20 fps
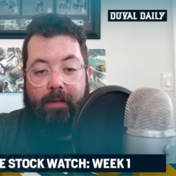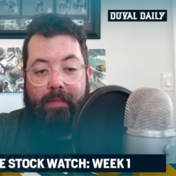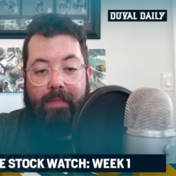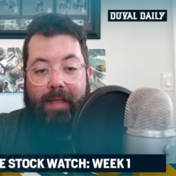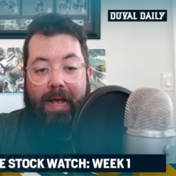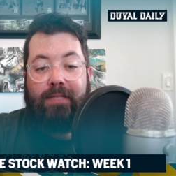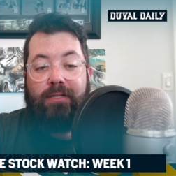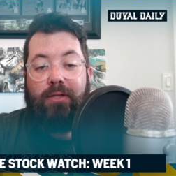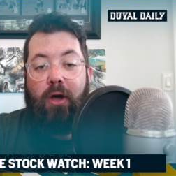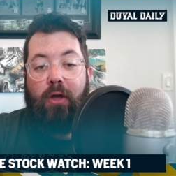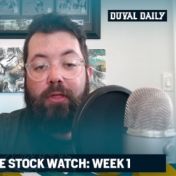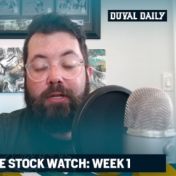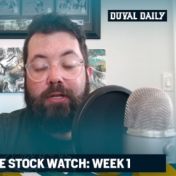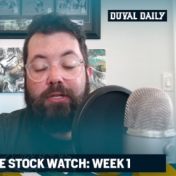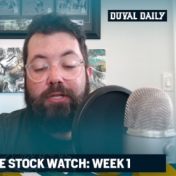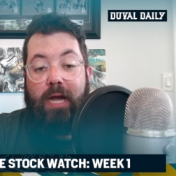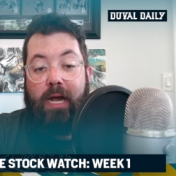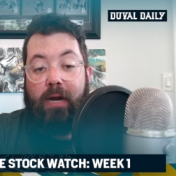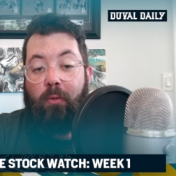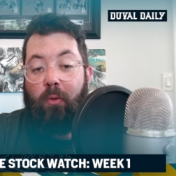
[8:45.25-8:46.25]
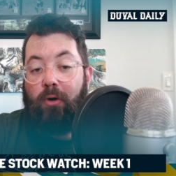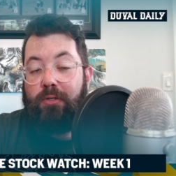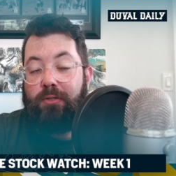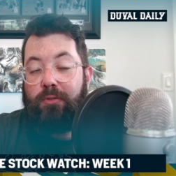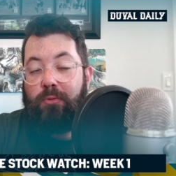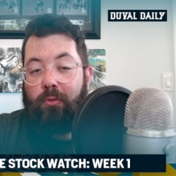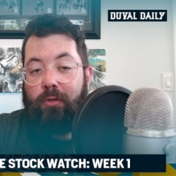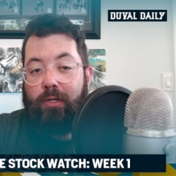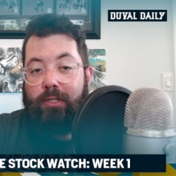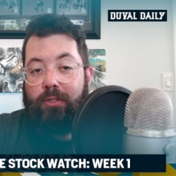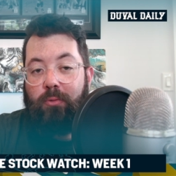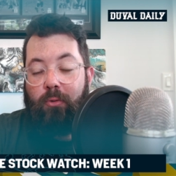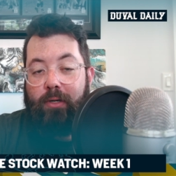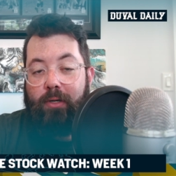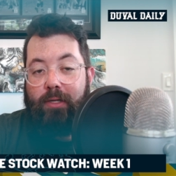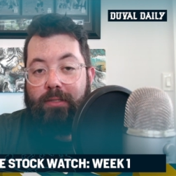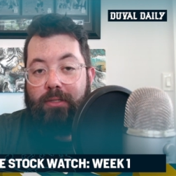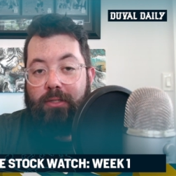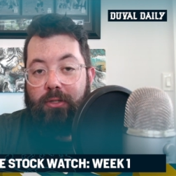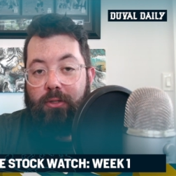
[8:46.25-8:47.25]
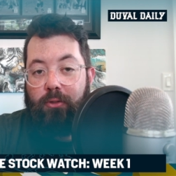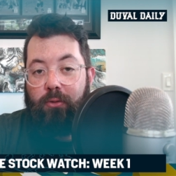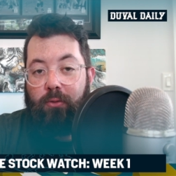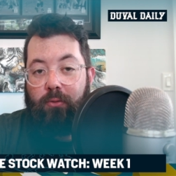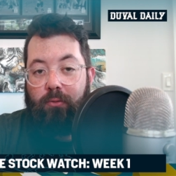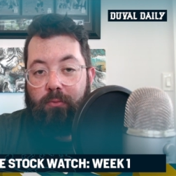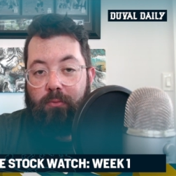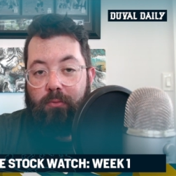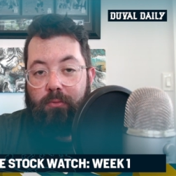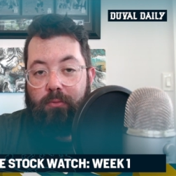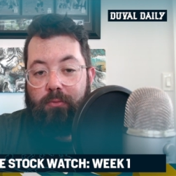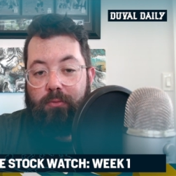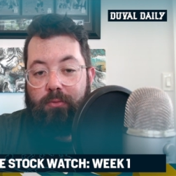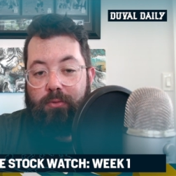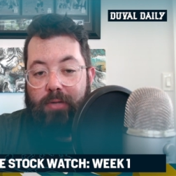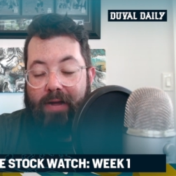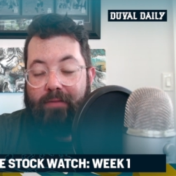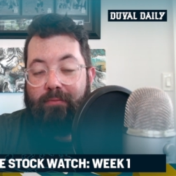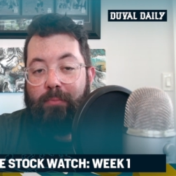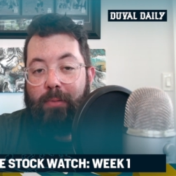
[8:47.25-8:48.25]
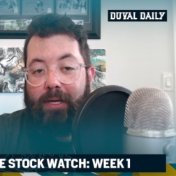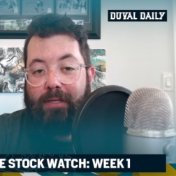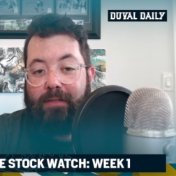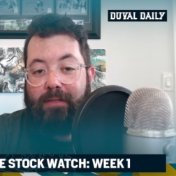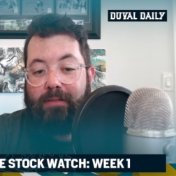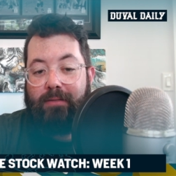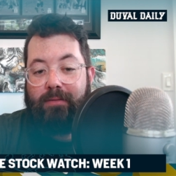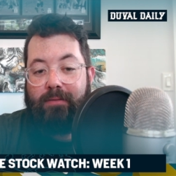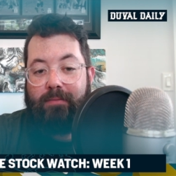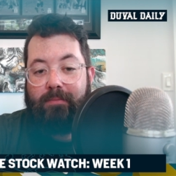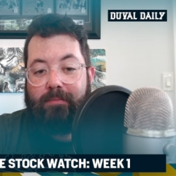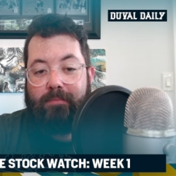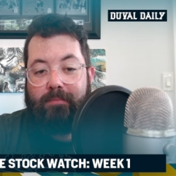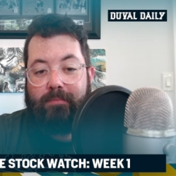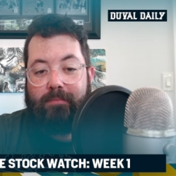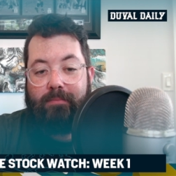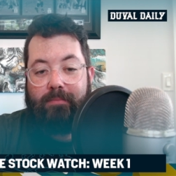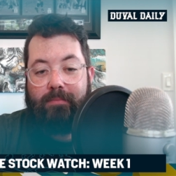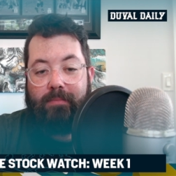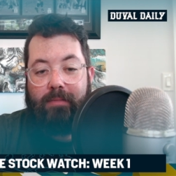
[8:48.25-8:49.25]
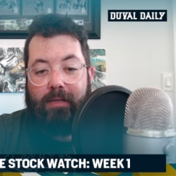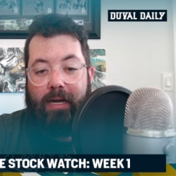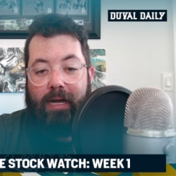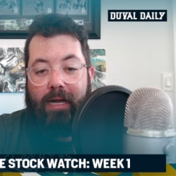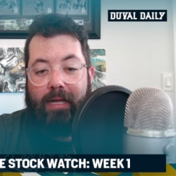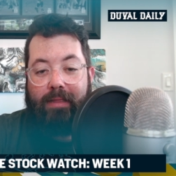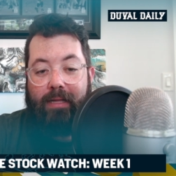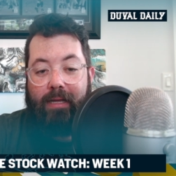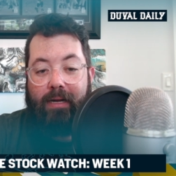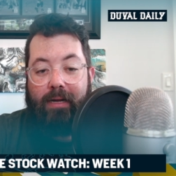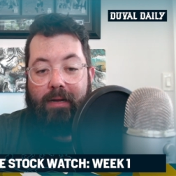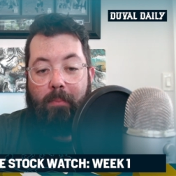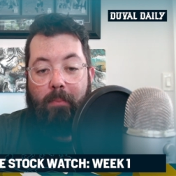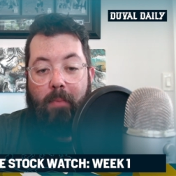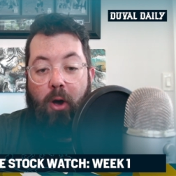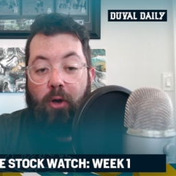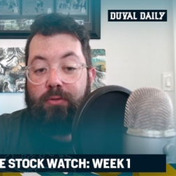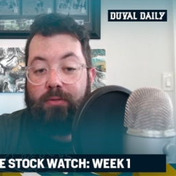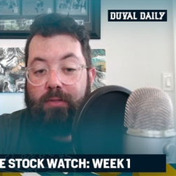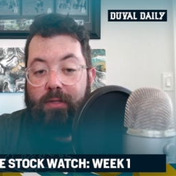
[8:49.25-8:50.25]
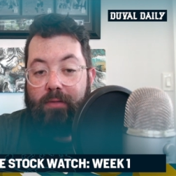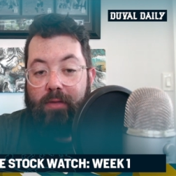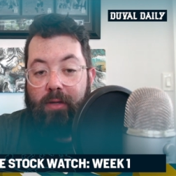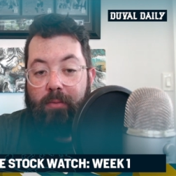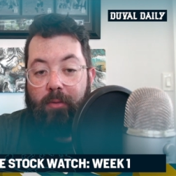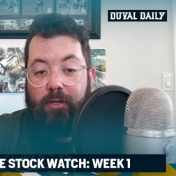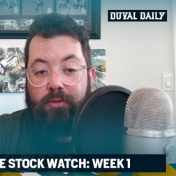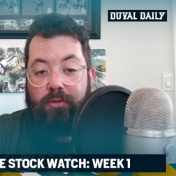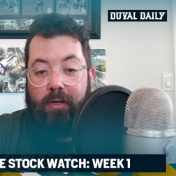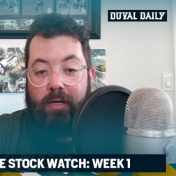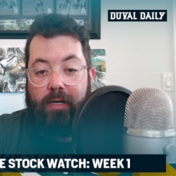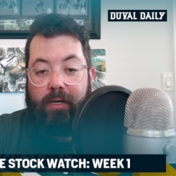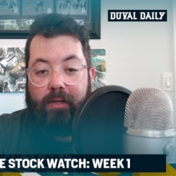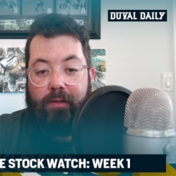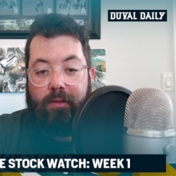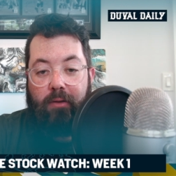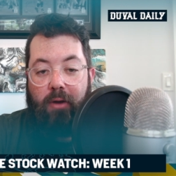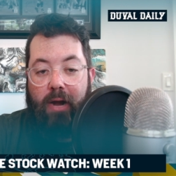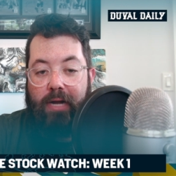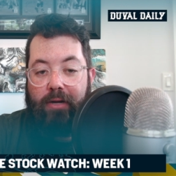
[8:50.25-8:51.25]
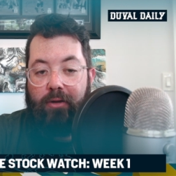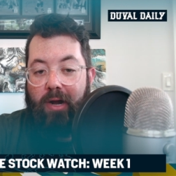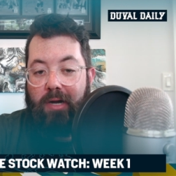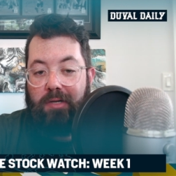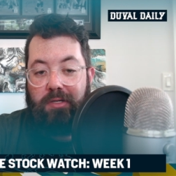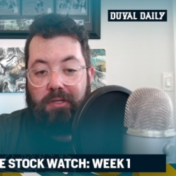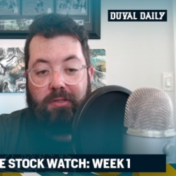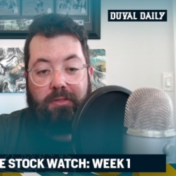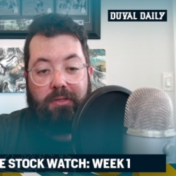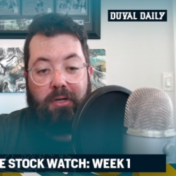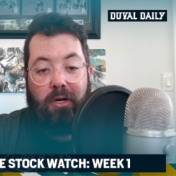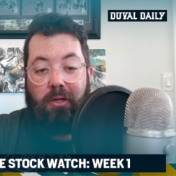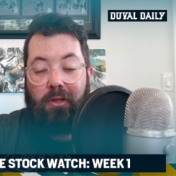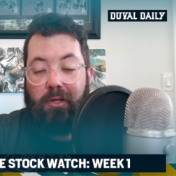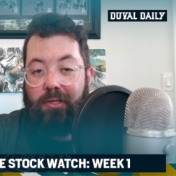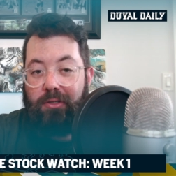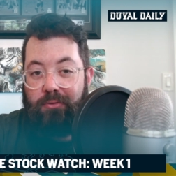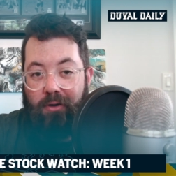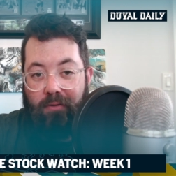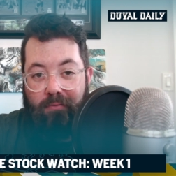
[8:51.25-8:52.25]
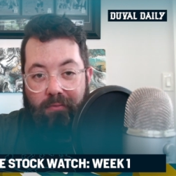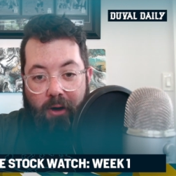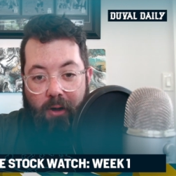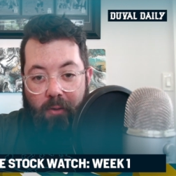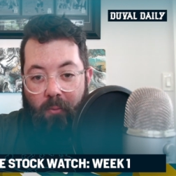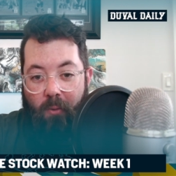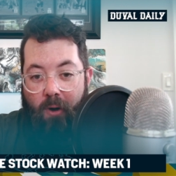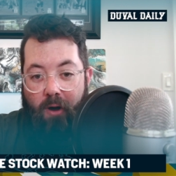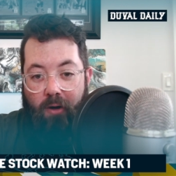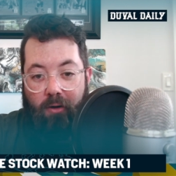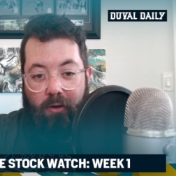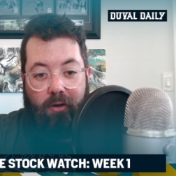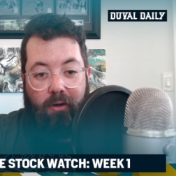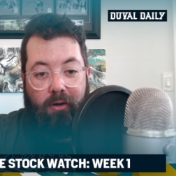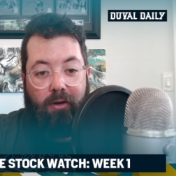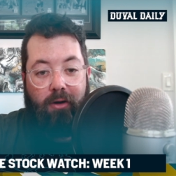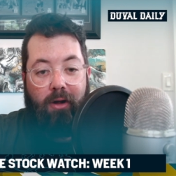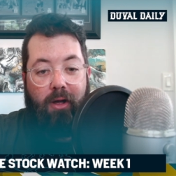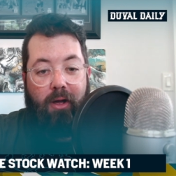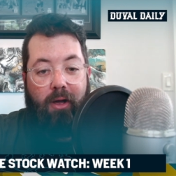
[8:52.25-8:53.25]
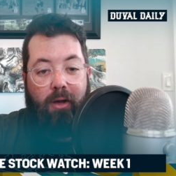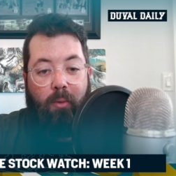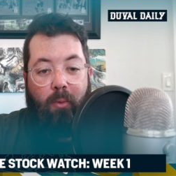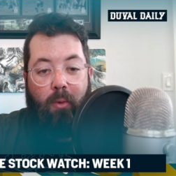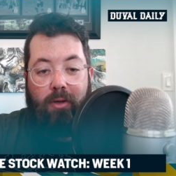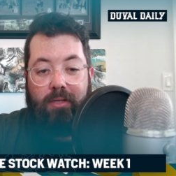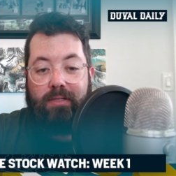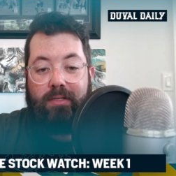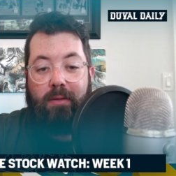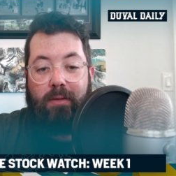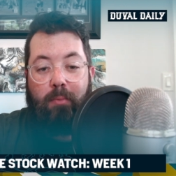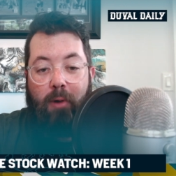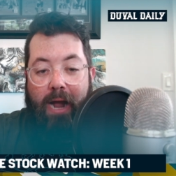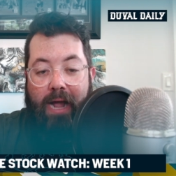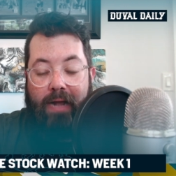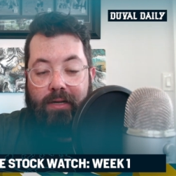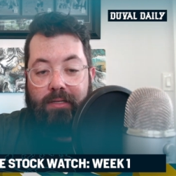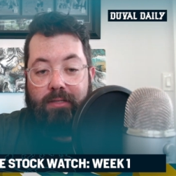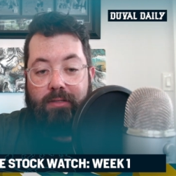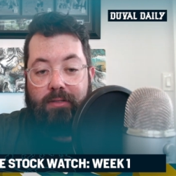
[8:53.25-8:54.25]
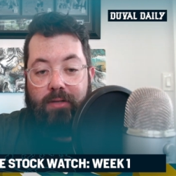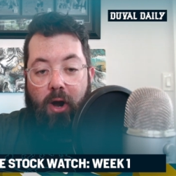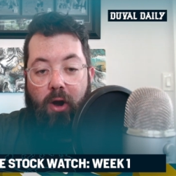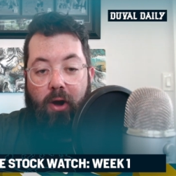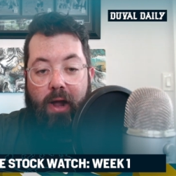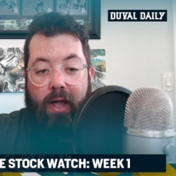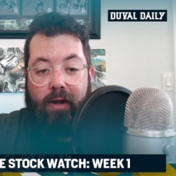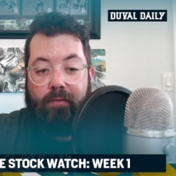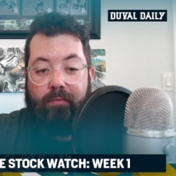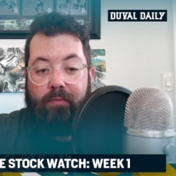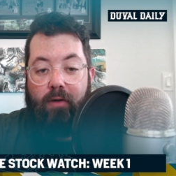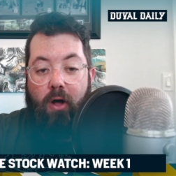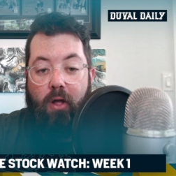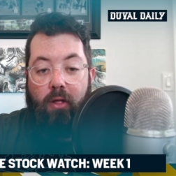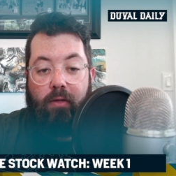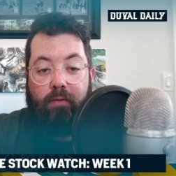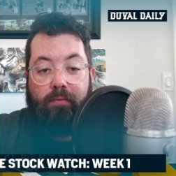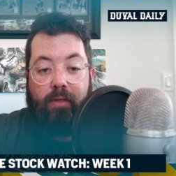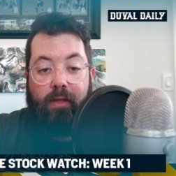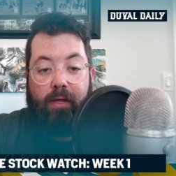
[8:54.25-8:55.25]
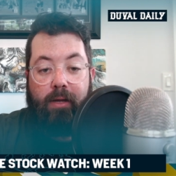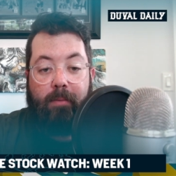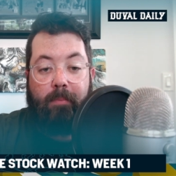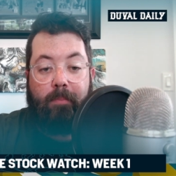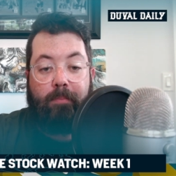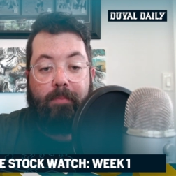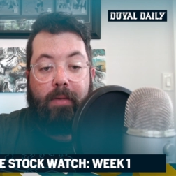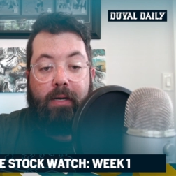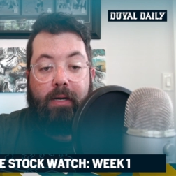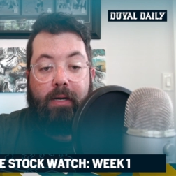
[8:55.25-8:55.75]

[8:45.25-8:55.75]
that's all the Jaguars 2022 draft picks. I think most of them are trending in the right direction. Certainly, Travon Walker was the brightest star out of all of them.